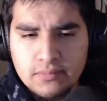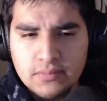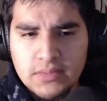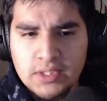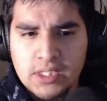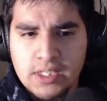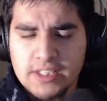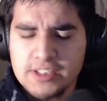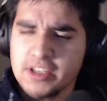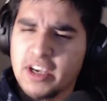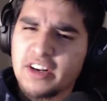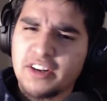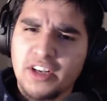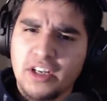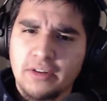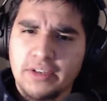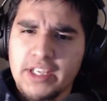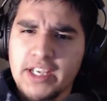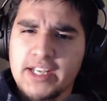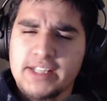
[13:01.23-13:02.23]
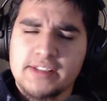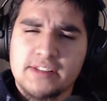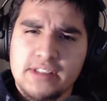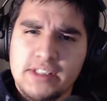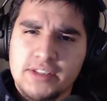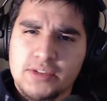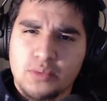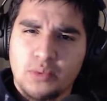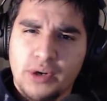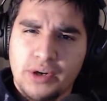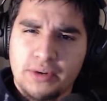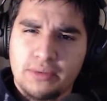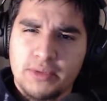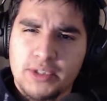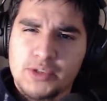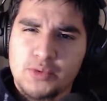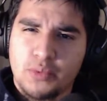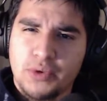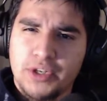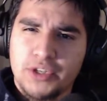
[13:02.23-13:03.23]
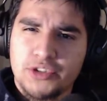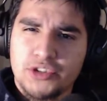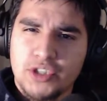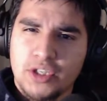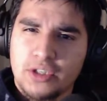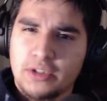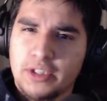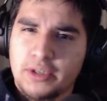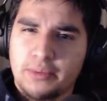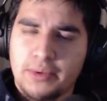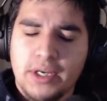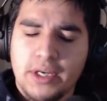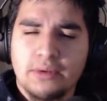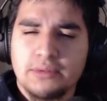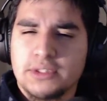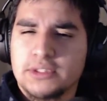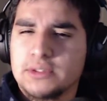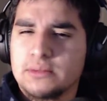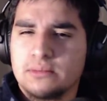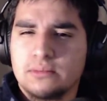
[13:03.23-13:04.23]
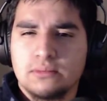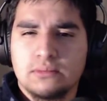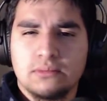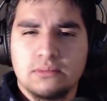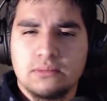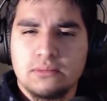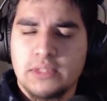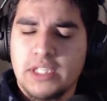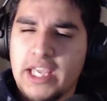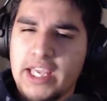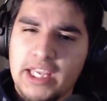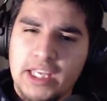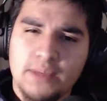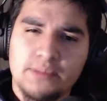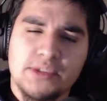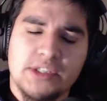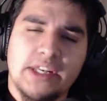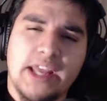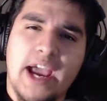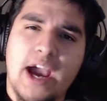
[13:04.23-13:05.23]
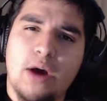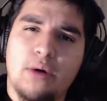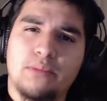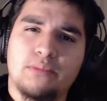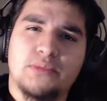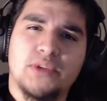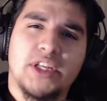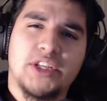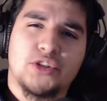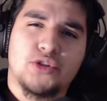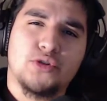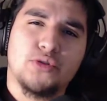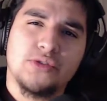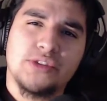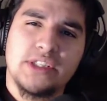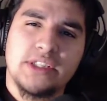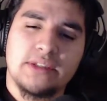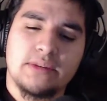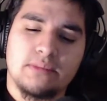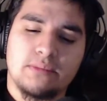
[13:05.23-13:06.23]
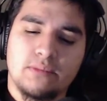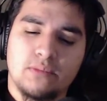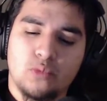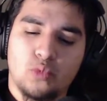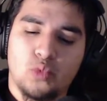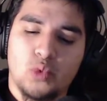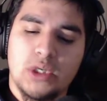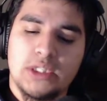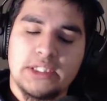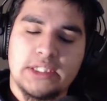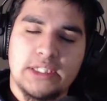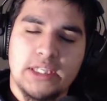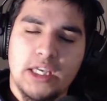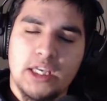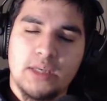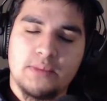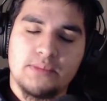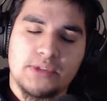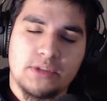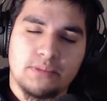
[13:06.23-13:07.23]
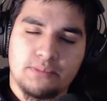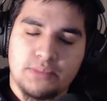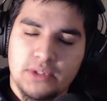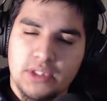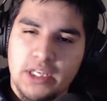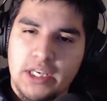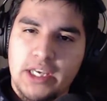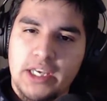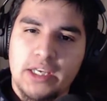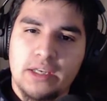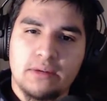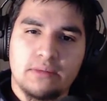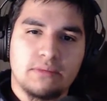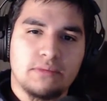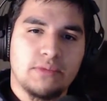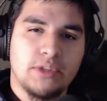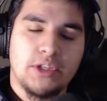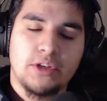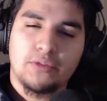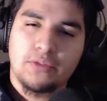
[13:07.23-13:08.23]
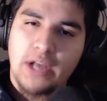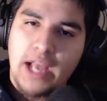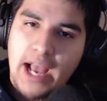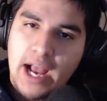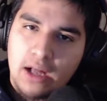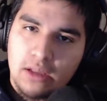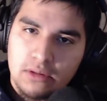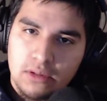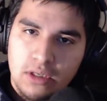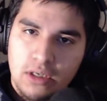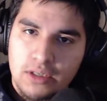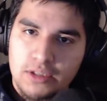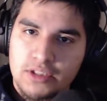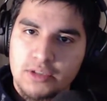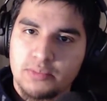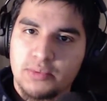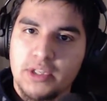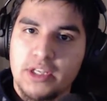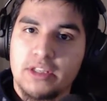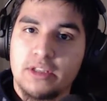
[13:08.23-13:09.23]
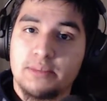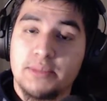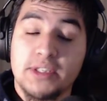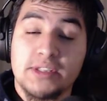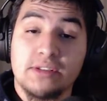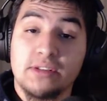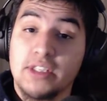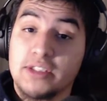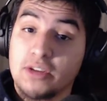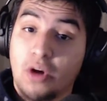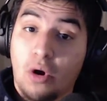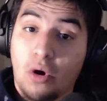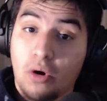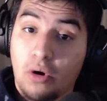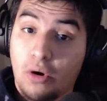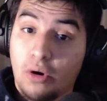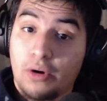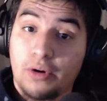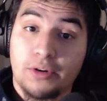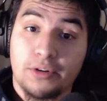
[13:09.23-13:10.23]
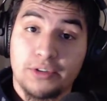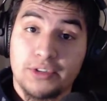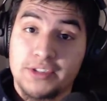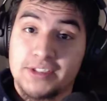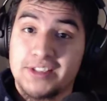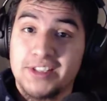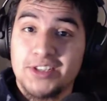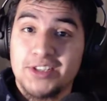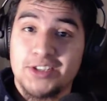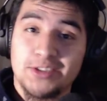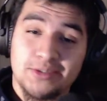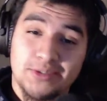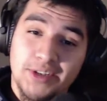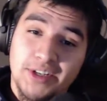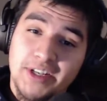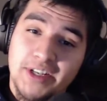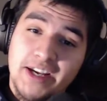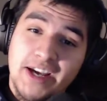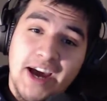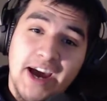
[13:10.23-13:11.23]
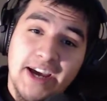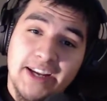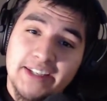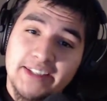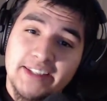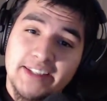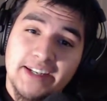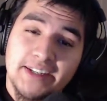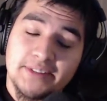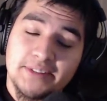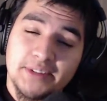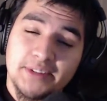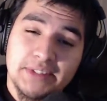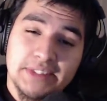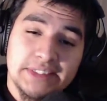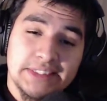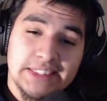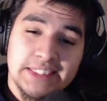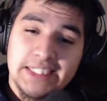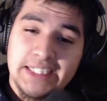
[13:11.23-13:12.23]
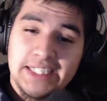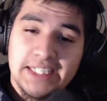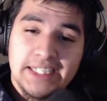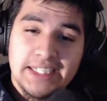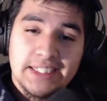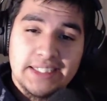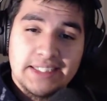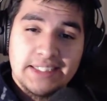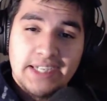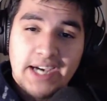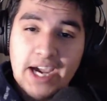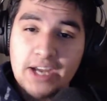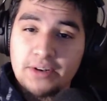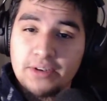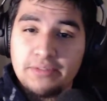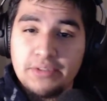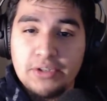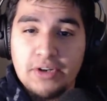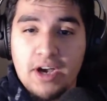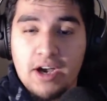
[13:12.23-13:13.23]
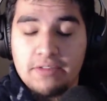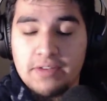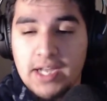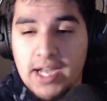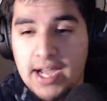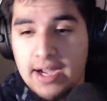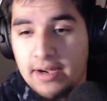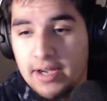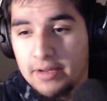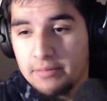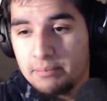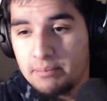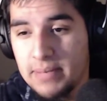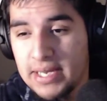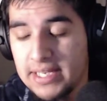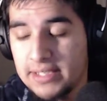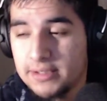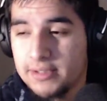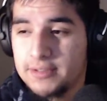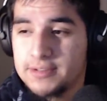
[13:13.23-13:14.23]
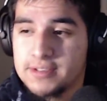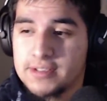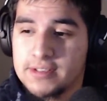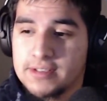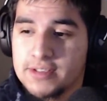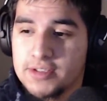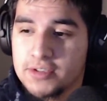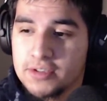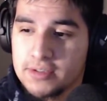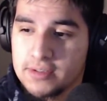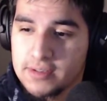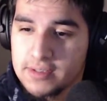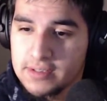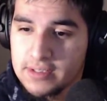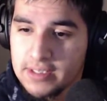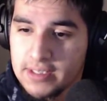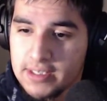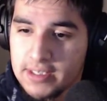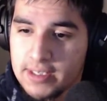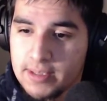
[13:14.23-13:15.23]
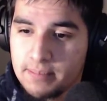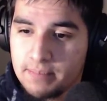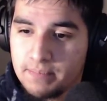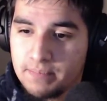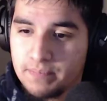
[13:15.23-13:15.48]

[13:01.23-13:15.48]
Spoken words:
And so I don't know. Yeah, it's weird. It's weird juggling around games and how, like, choosing what games to play, for how long to play them. It's a hard decision, right? I don't even know how I've made those decisions. I